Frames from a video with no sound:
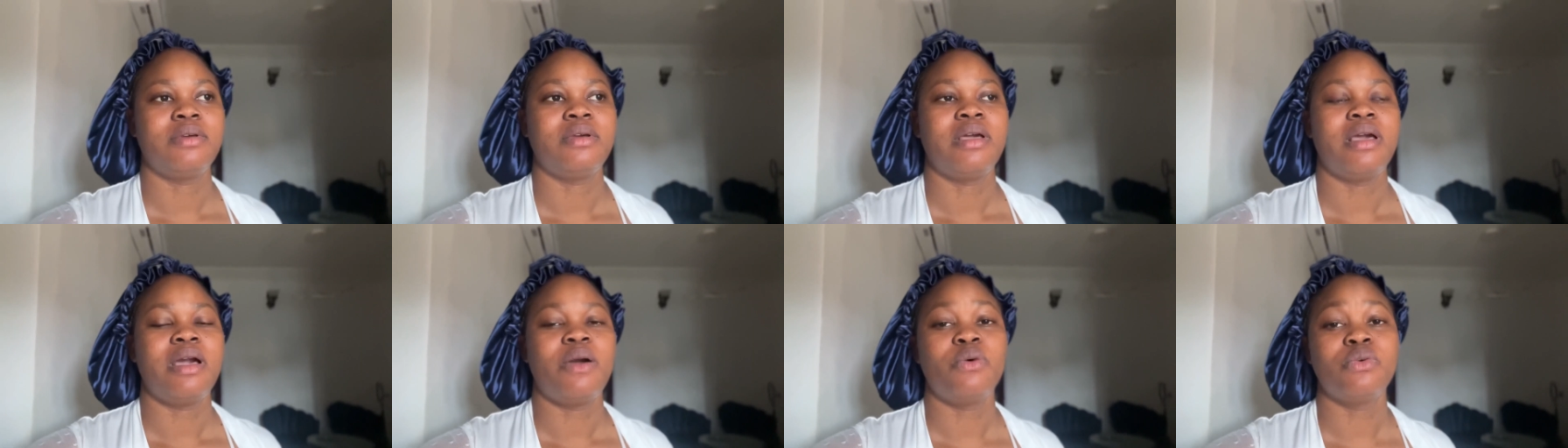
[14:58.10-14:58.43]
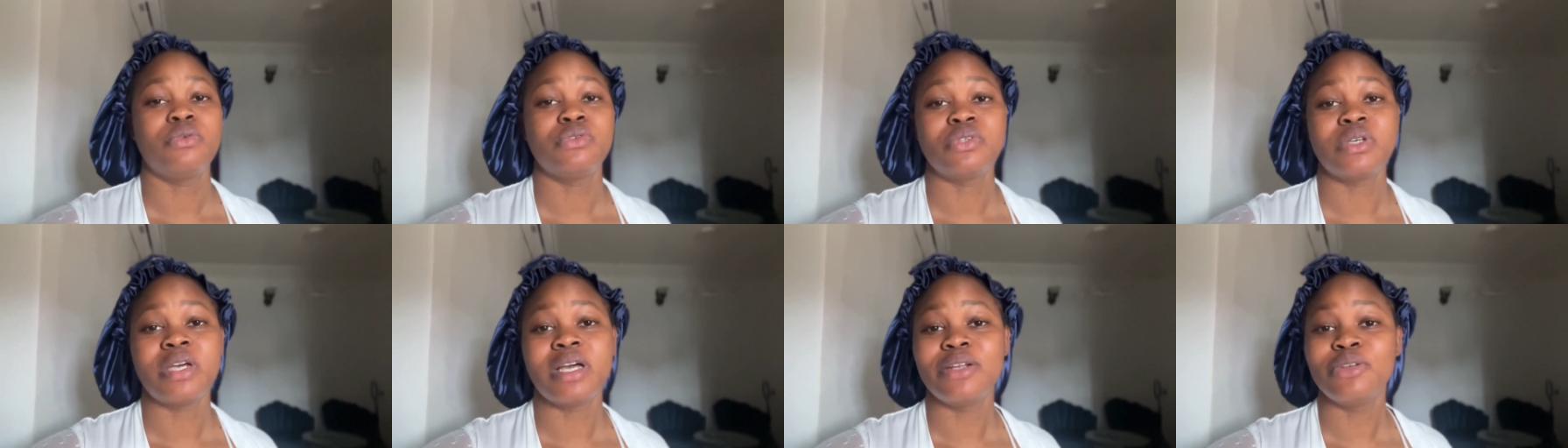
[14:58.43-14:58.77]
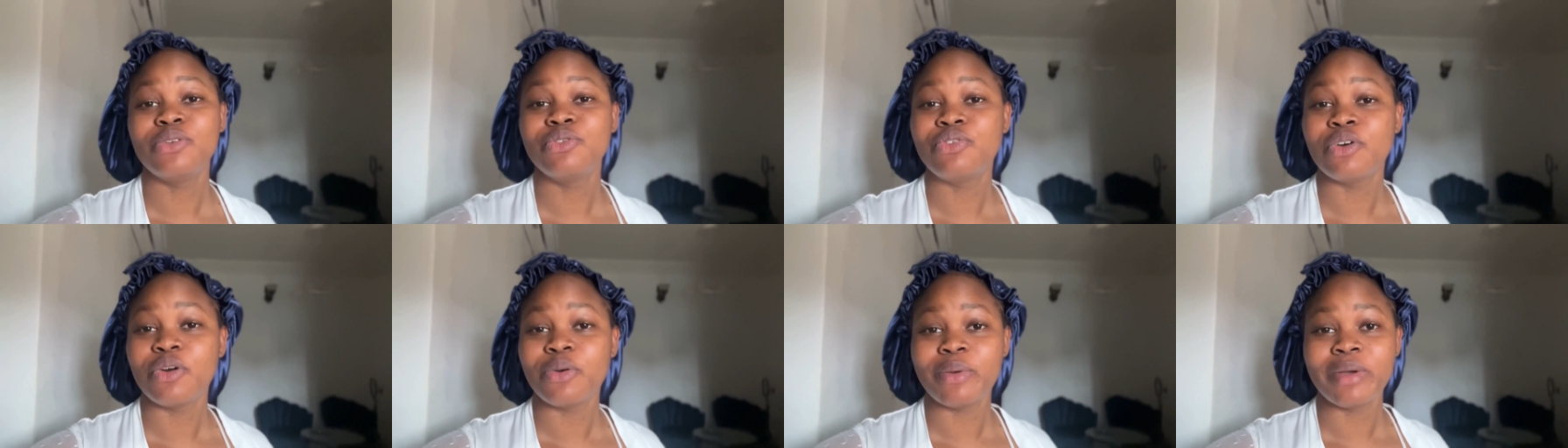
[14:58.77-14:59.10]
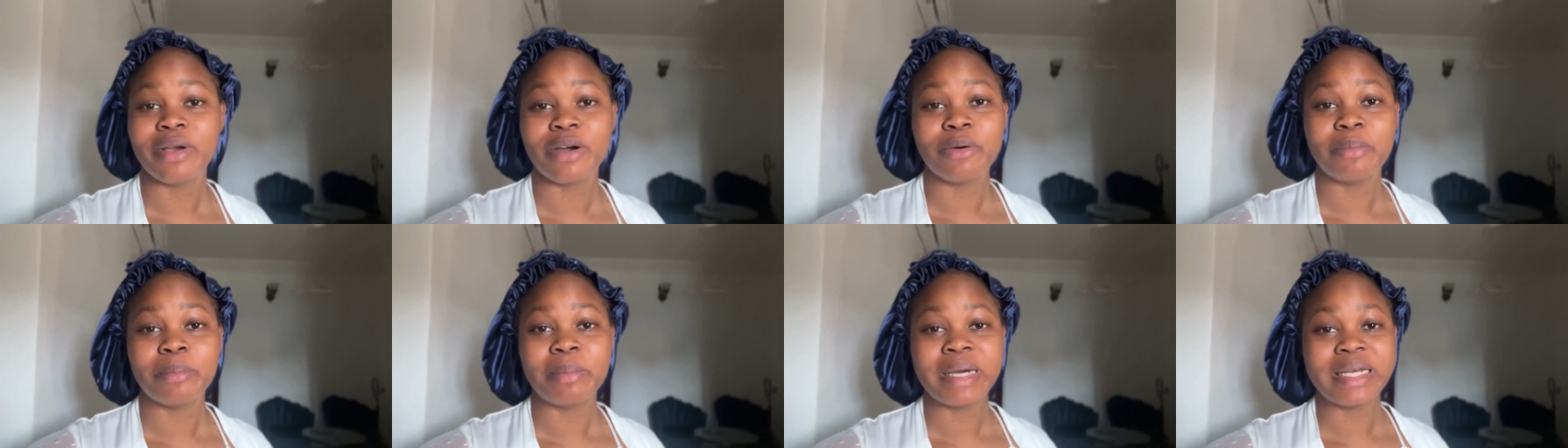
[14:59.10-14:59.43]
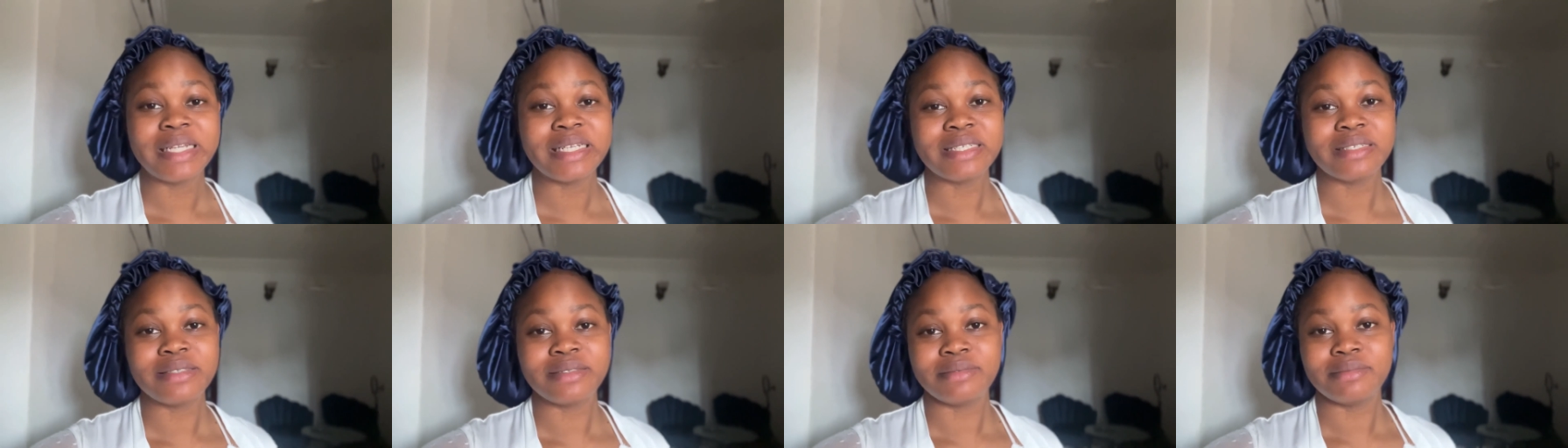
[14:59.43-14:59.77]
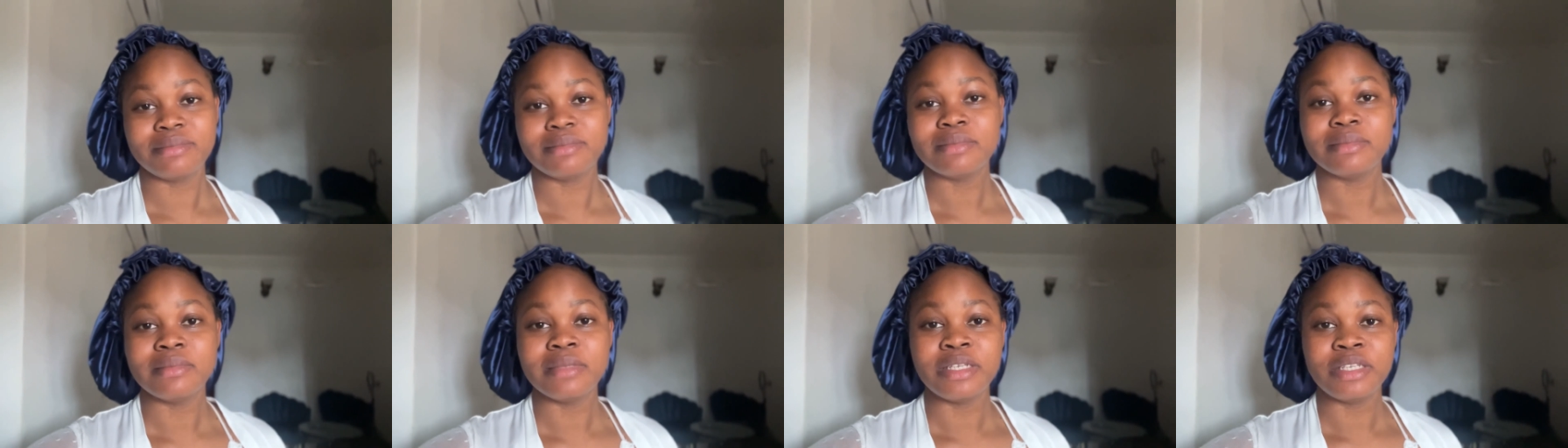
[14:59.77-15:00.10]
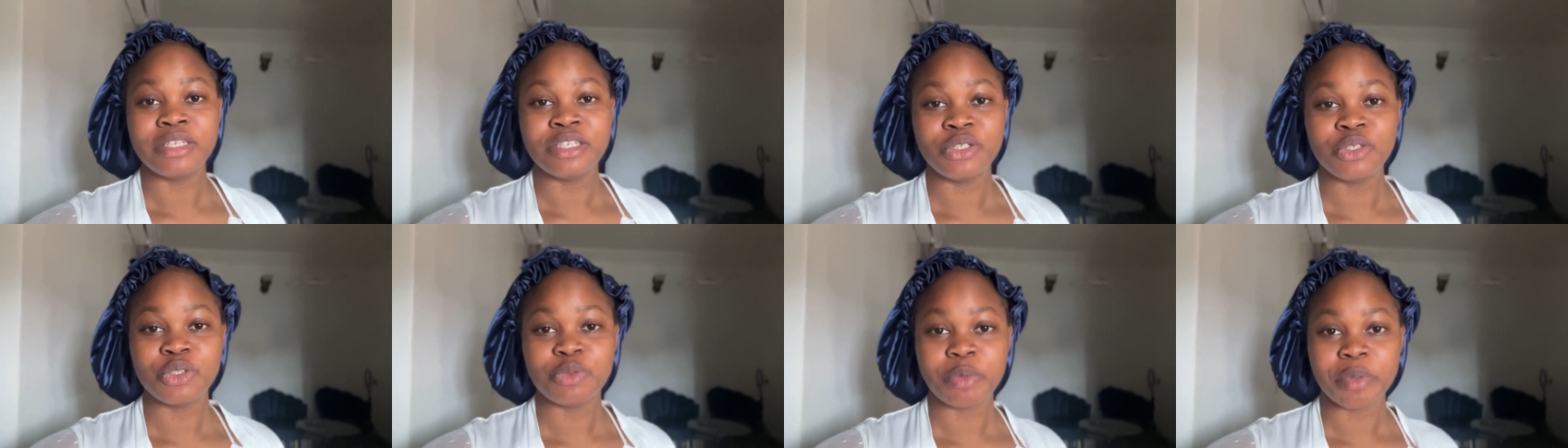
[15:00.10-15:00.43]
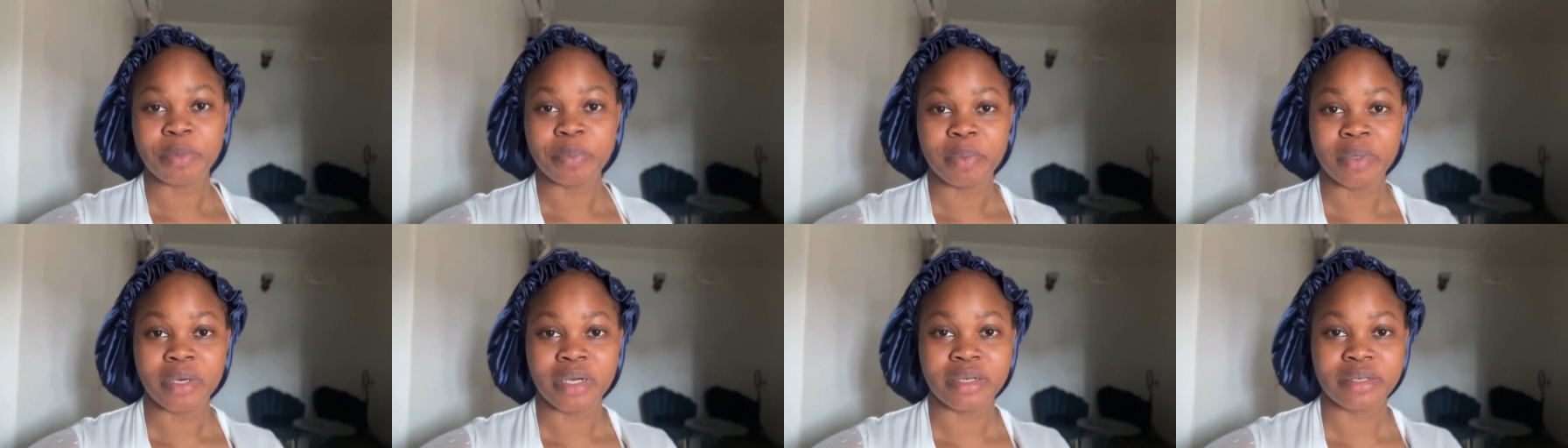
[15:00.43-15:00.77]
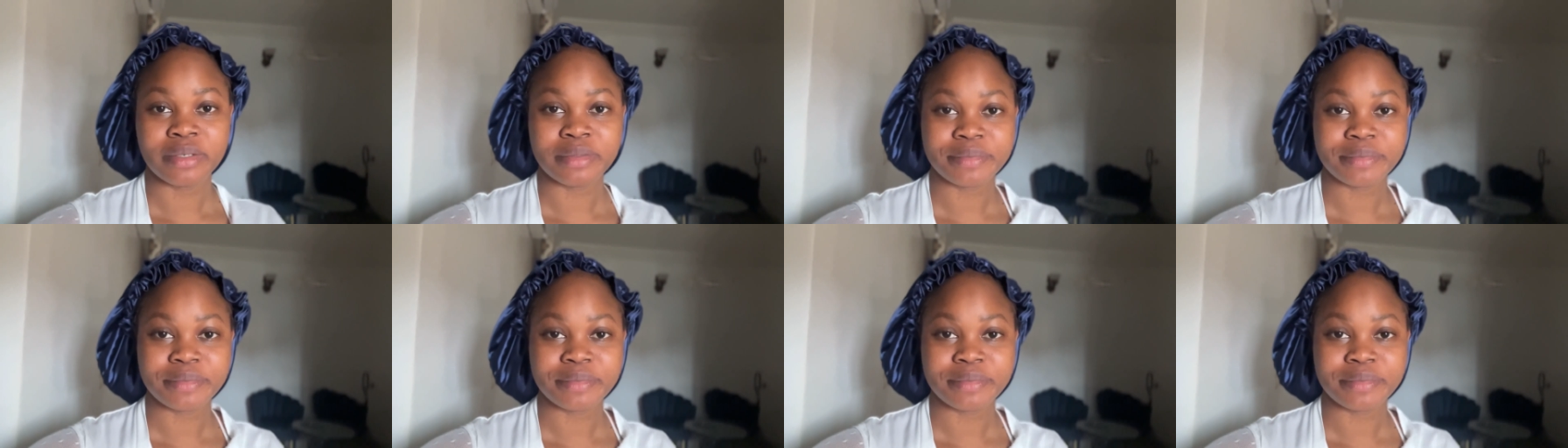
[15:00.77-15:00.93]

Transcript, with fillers: i want to go look for where i'll buy a newspaper